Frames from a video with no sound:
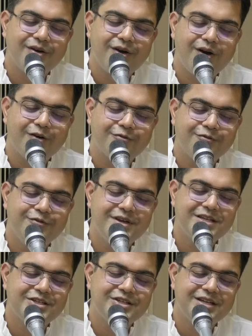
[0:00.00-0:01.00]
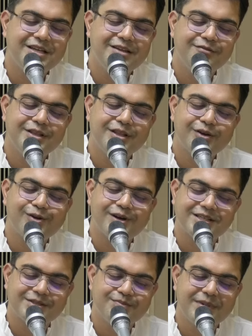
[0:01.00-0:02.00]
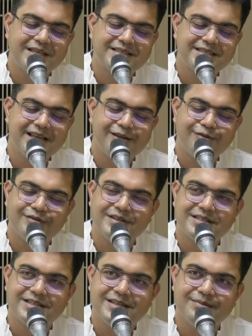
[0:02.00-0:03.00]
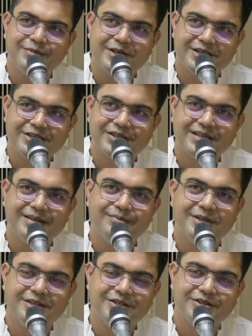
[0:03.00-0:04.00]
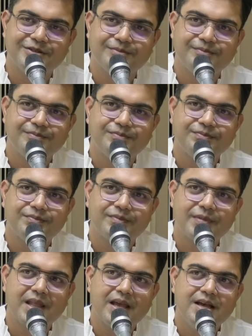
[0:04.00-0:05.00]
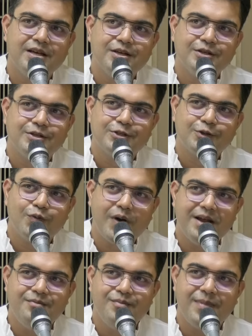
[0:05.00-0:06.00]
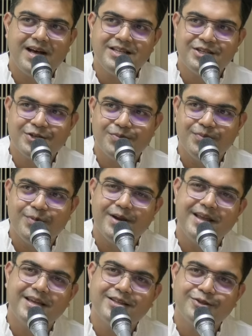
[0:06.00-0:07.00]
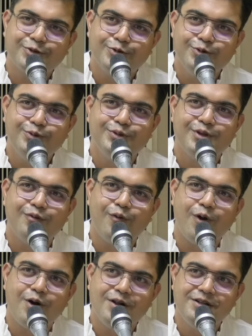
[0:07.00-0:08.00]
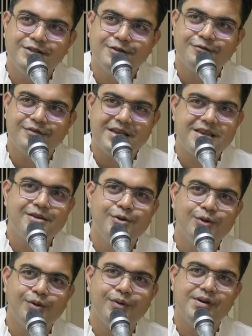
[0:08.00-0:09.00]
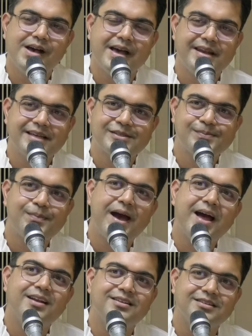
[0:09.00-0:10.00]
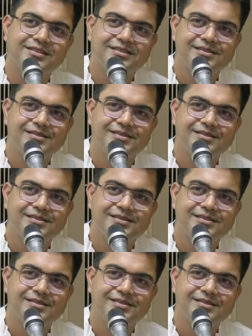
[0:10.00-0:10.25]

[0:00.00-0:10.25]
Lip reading: of which even the cosmic self is a diminished image. So one must break through the walls of ego and expand